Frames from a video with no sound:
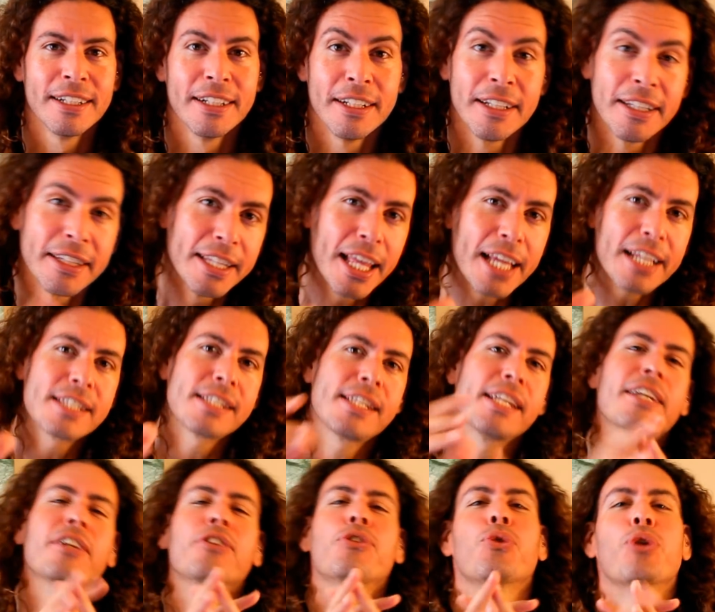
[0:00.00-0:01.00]
Next
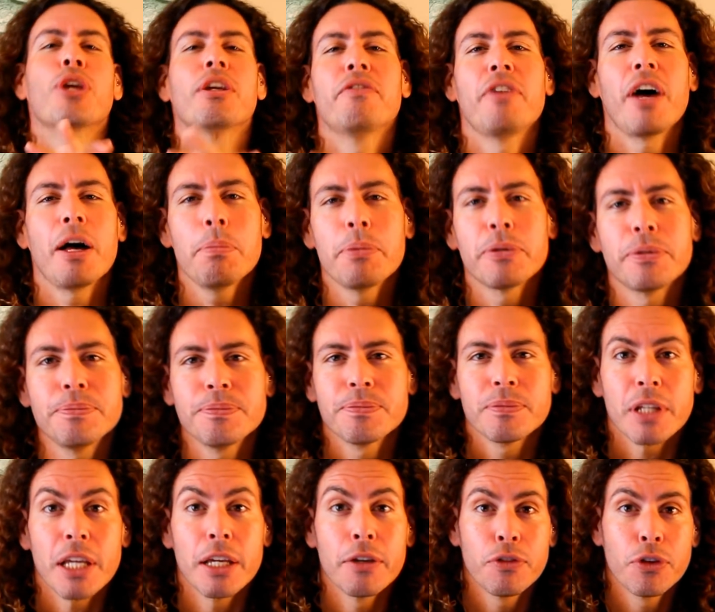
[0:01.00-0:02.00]
thing to give up
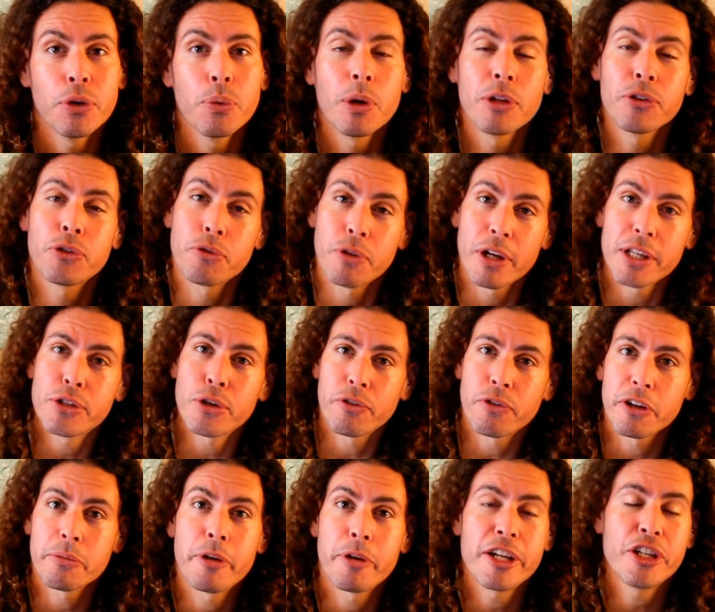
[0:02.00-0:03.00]
if you want to raise your
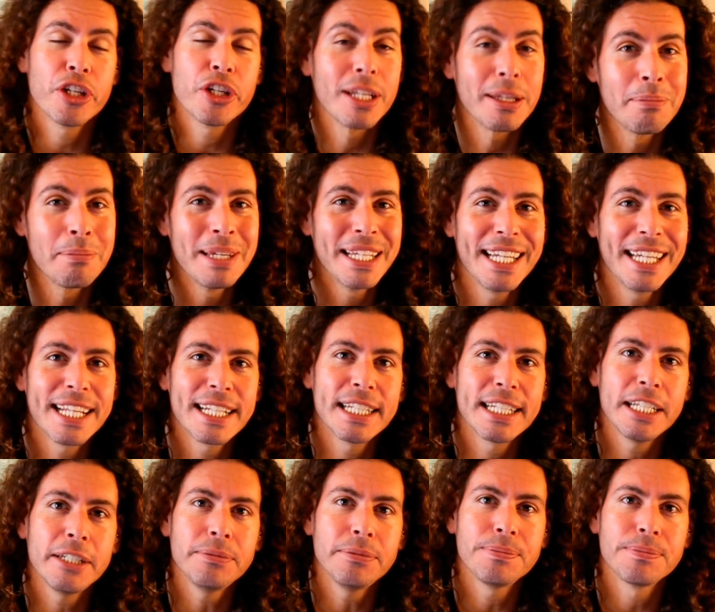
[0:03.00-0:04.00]
vibration
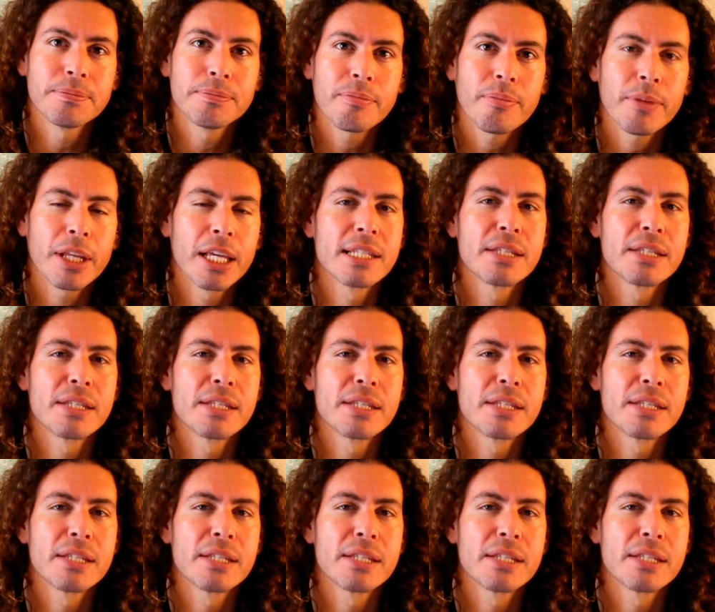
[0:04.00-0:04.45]
immediately is